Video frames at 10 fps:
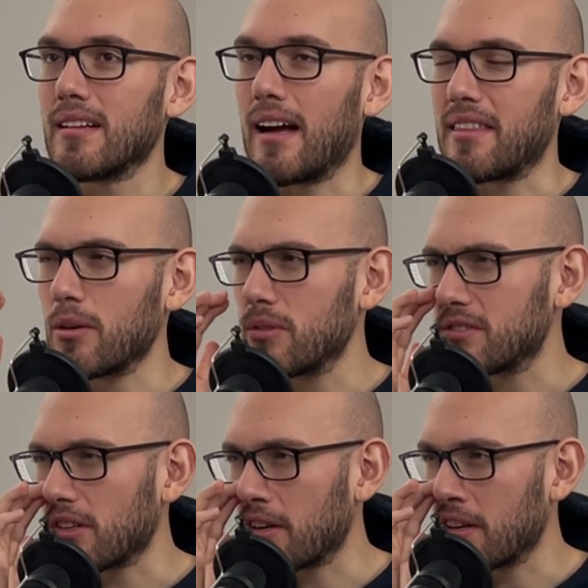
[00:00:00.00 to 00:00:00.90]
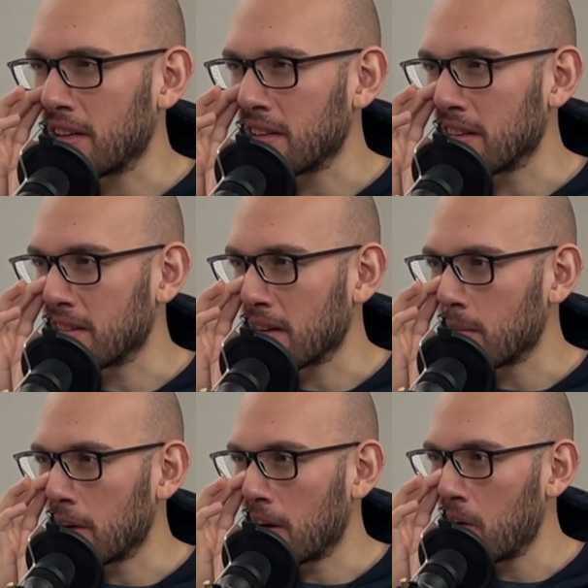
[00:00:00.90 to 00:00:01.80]
I think we started in the
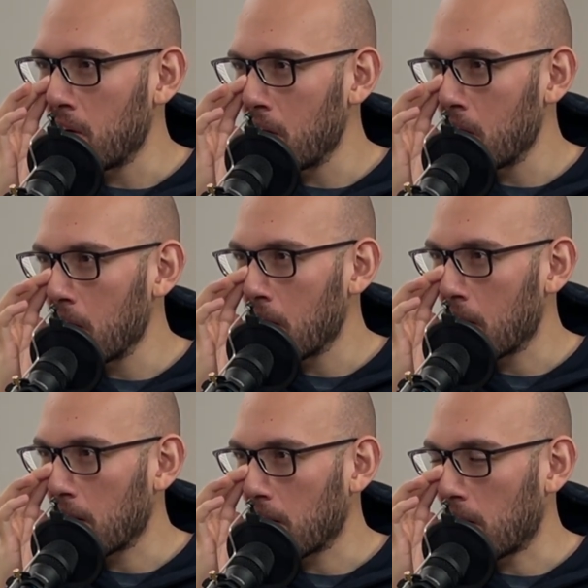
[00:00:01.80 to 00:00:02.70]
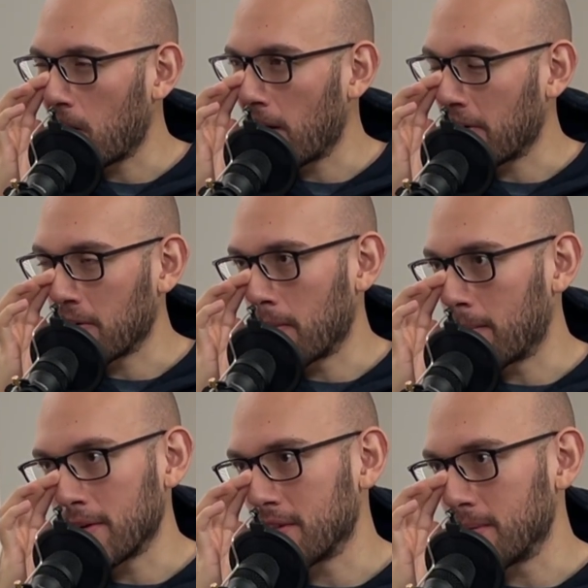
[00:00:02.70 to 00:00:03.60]
summer. No, oh, I don't
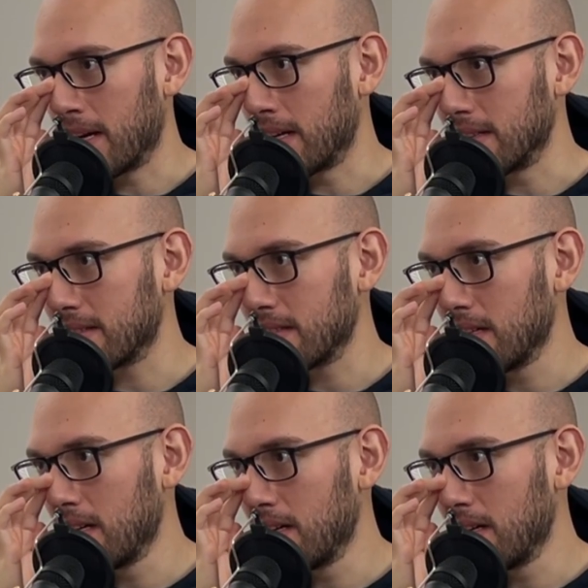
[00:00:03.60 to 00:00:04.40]
remember, to be honest.